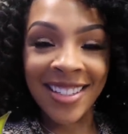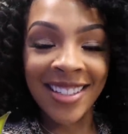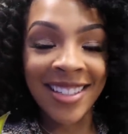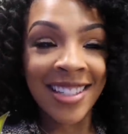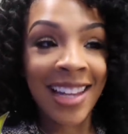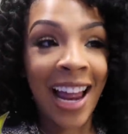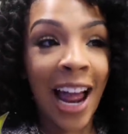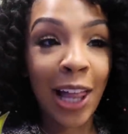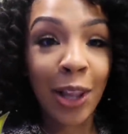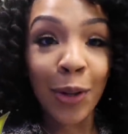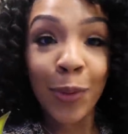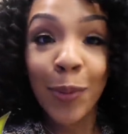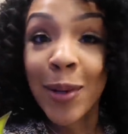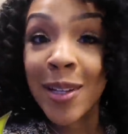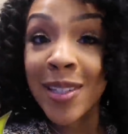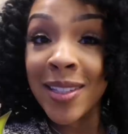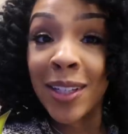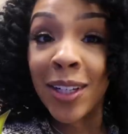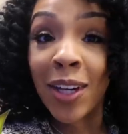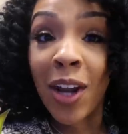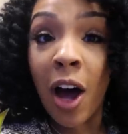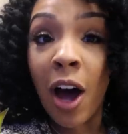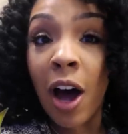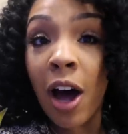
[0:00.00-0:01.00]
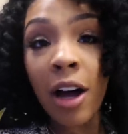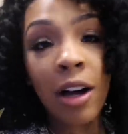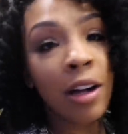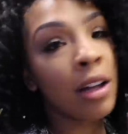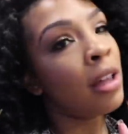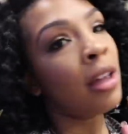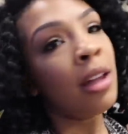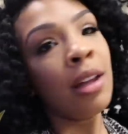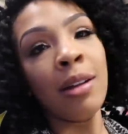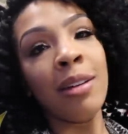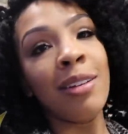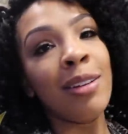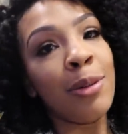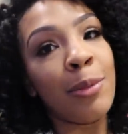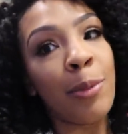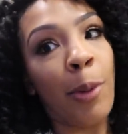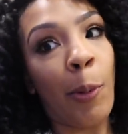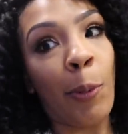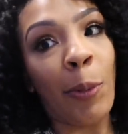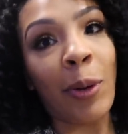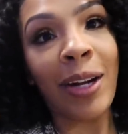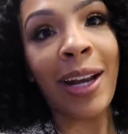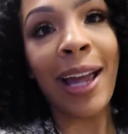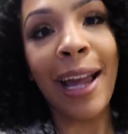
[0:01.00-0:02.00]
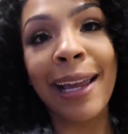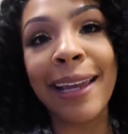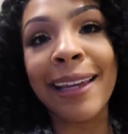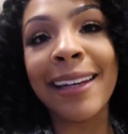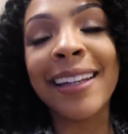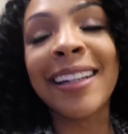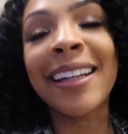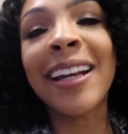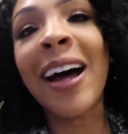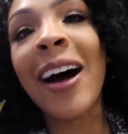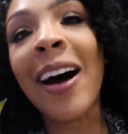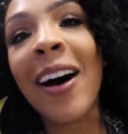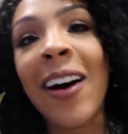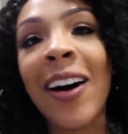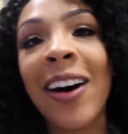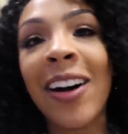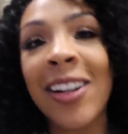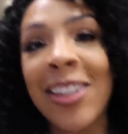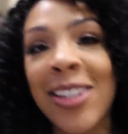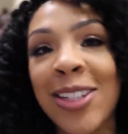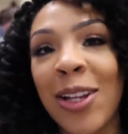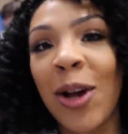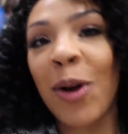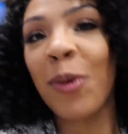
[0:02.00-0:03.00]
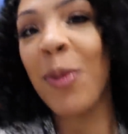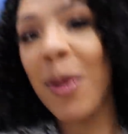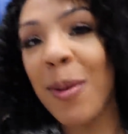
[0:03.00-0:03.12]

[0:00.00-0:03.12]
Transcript: Skylar wants a dog, but we're not getting a dog, so